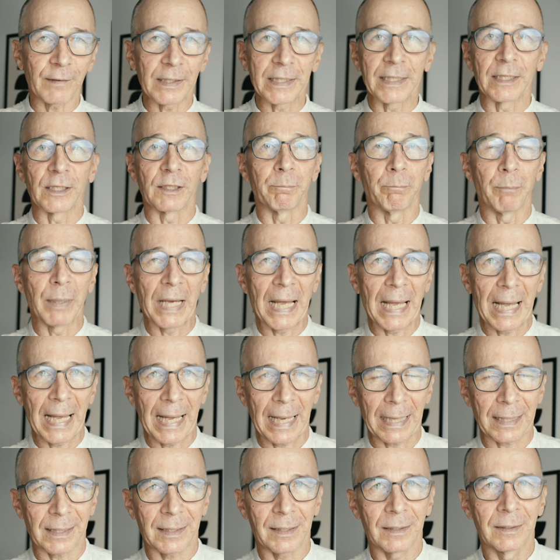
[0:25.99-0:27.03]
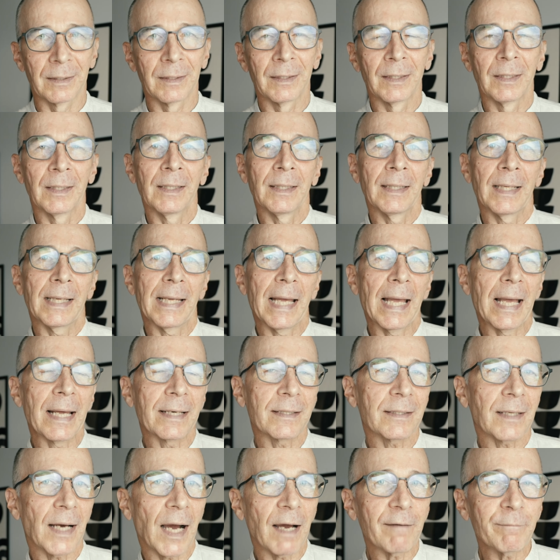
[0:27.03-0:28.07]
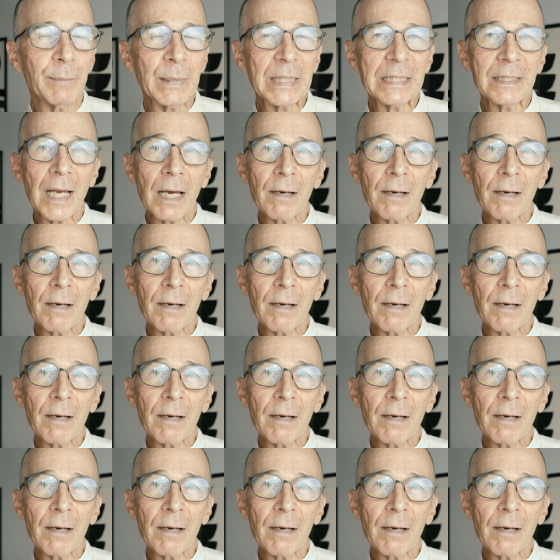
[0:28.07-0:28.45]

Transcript: liter bag. And I've been